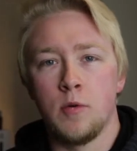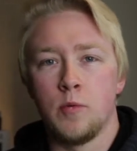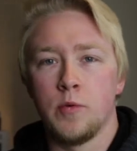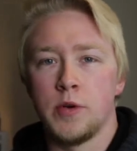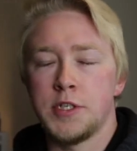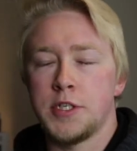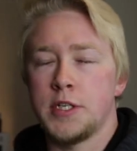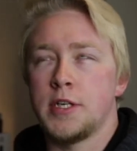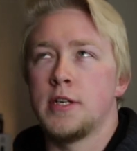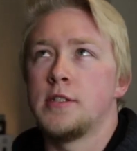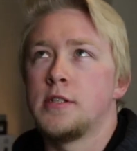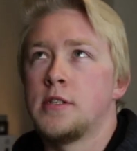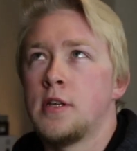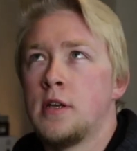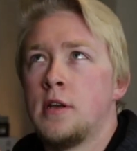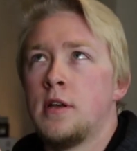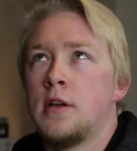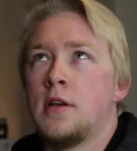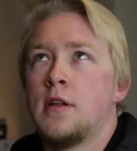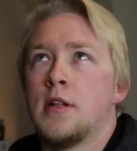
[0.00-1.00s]
which is,
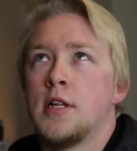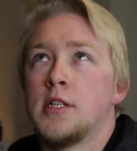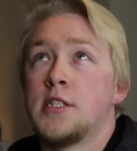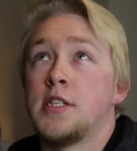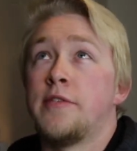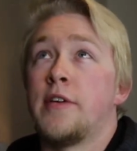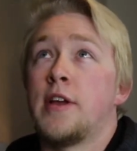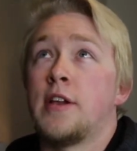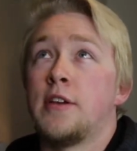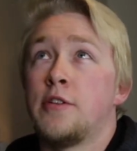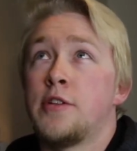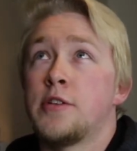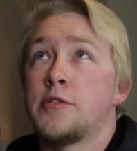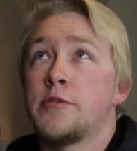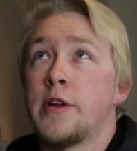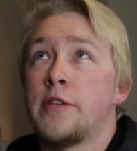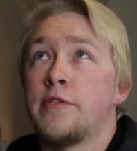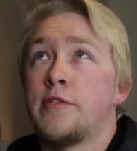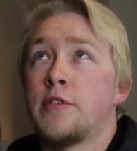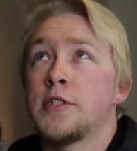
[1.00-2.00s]
let's see if I can do this
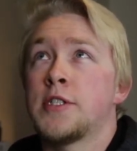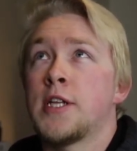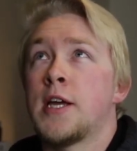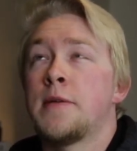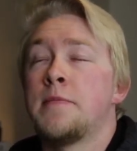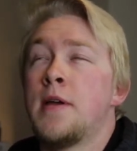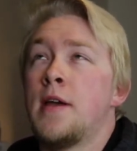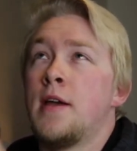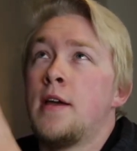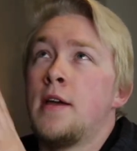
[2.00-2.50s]
right the first time,